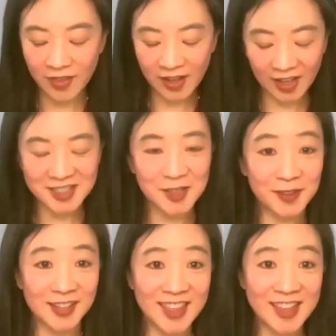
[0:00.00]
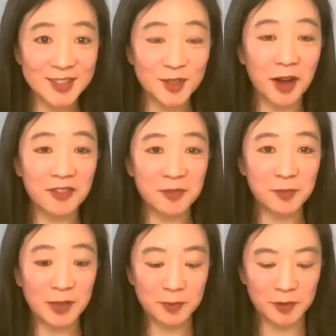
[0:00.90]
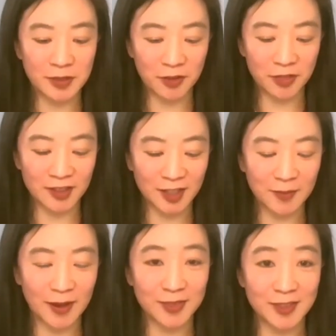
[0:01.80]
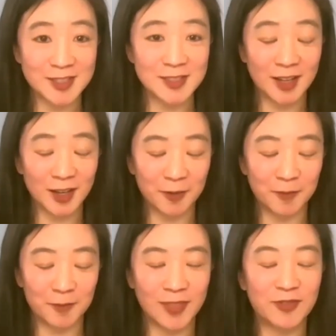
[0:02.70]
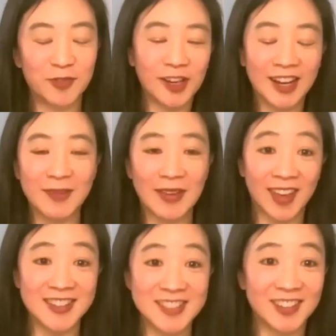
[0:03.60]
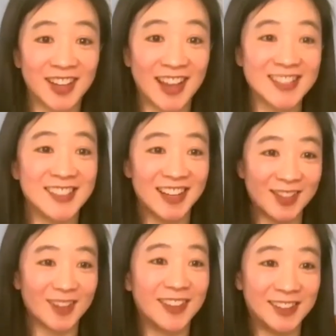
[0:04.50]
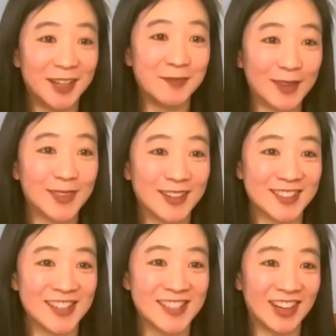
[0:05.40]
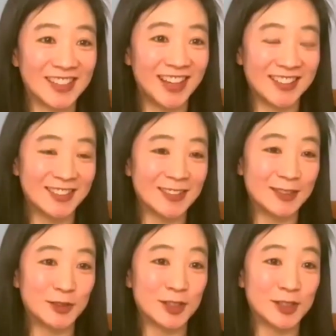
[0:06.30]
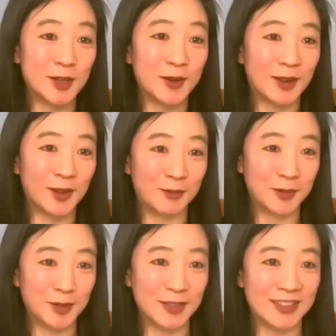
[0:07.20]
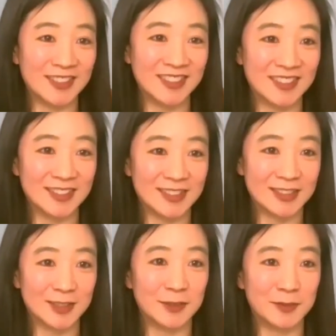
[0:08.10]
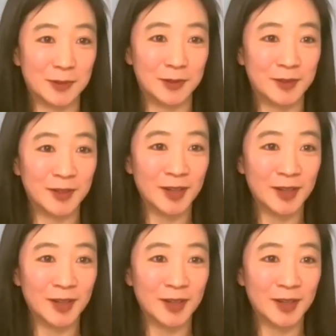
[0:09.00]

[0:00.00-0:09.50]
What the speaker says: idea, because I think so often people, when they're thinking about they forget about the idea of connection as they're thinking about the exchange of ideas, and to sort of show how they're rooted is just so important.